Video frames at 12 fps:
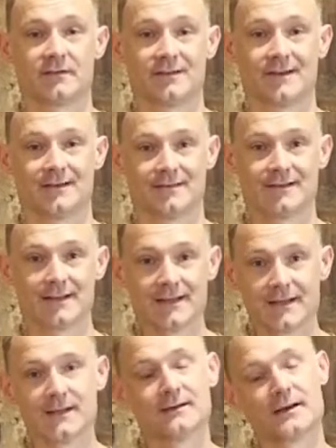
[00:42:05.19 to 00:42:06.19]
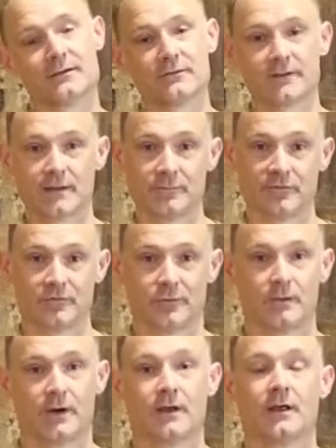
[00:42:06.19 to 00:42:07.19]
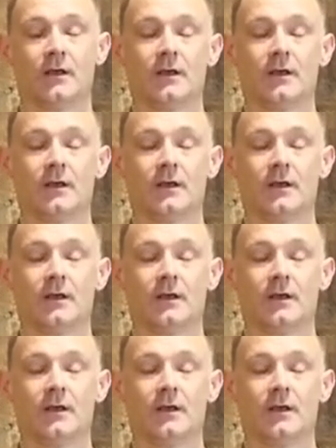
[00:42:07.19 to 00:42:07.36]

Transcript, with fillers: fall protection equipment in a designated area